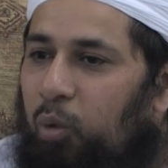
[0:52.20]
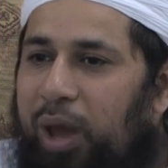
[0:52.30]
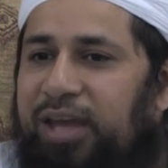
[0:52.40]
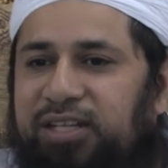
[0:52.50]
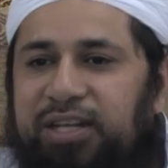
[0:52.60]

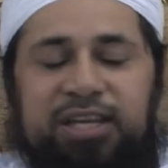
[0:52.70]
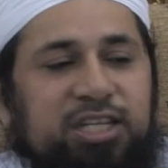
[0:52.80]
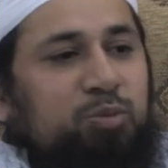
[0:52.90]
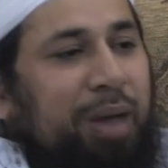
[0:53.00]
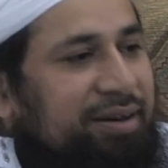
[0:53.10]
Where did he
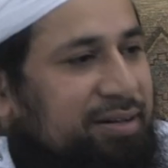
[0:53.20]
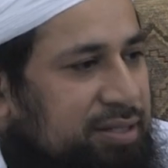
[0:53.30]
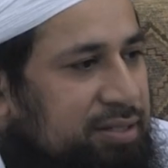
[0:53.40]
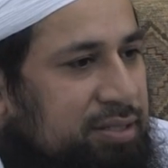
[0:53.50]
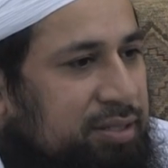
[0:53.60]
spend
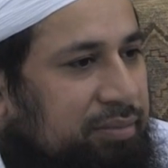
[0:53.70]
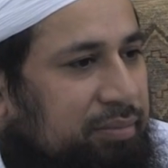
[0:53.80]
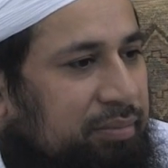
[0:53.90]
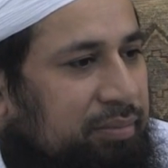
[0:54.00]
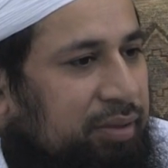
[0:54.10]
it?
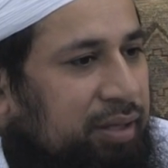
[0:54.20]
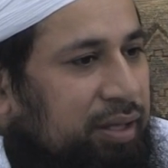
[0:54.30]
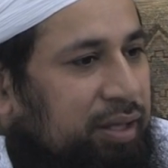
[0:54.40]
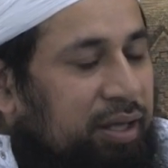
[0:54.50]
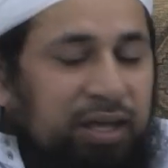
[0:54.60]

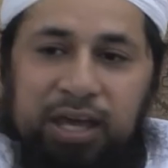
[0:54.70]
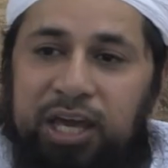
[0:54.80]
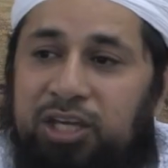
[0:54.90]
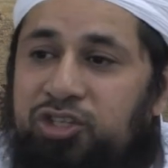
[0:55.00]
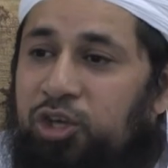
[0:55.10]

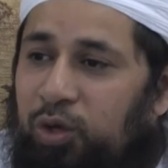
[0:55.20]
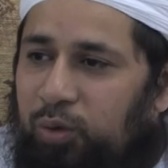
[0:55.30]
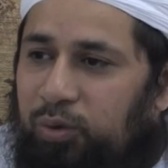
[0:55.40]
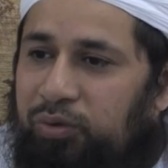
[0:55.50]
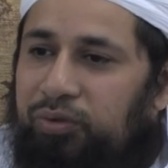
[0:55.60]
His
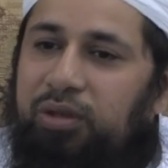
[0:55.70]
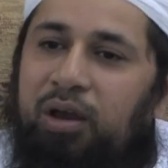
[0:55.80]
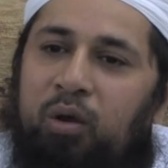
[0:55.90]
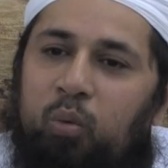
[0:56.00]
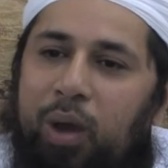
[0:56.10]
youth,
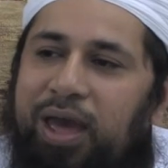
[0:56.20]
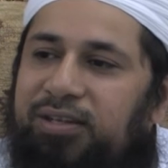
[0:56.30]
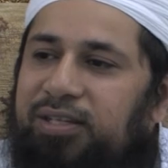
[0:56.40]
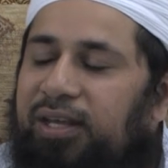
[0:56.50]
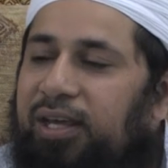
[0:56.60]

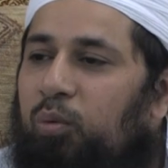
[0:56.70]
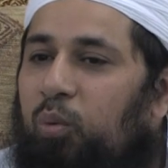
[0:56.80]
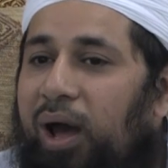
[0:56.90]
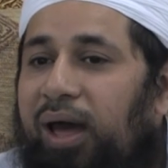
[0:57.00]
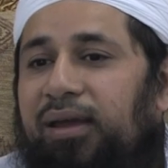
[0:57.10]
where did he
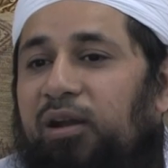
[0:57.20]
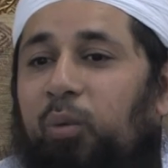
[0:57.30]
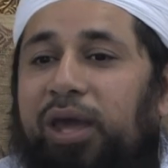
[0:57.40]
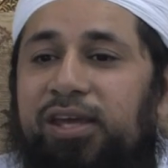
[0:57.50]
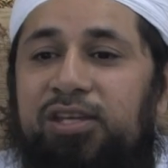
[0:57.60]
while
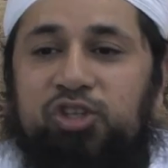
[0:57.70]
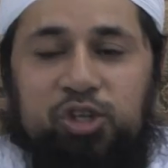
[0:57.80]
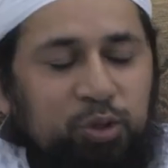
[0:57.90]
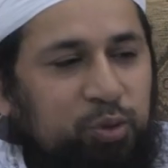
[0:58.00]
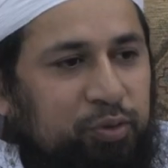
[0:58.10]
away his
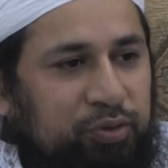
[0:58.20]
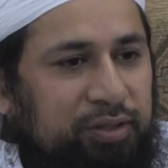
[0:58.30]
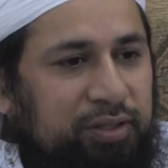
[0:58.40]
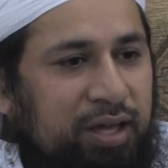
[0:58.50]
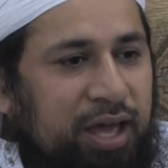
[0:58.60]
youth?